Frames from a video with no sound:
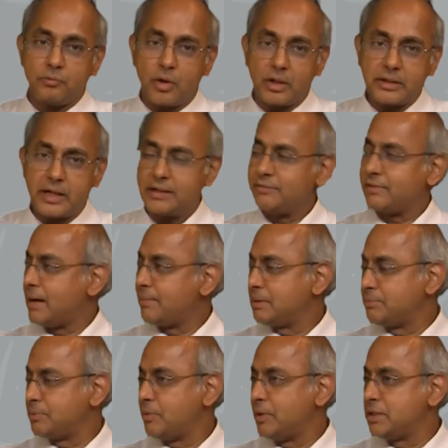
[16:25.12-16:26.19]
What kind of
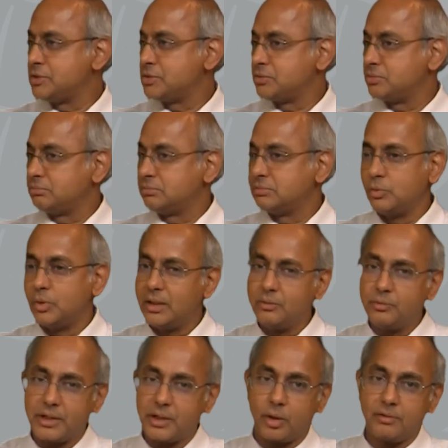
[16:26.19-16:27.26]
capital providers? Well,
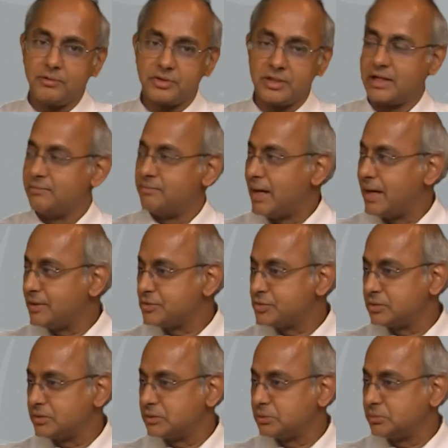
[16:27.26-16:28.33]
we can always think of
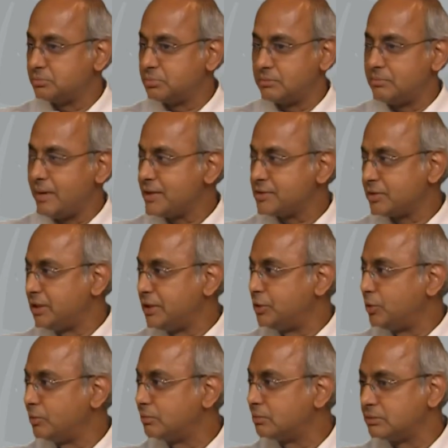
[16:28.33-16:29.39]
banks, but banks really
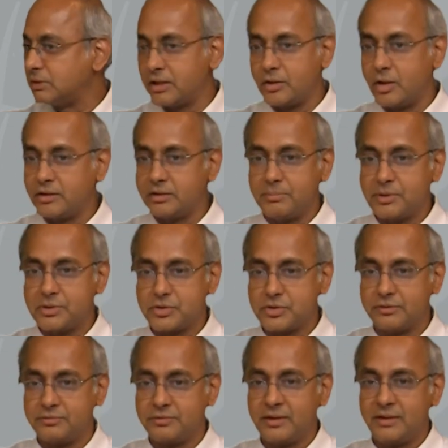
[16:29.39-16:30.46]
don't are not in the
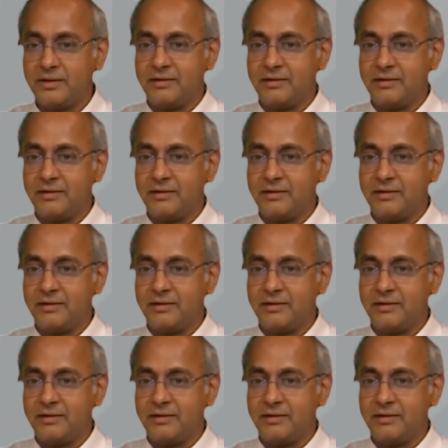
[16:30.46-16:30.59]
business of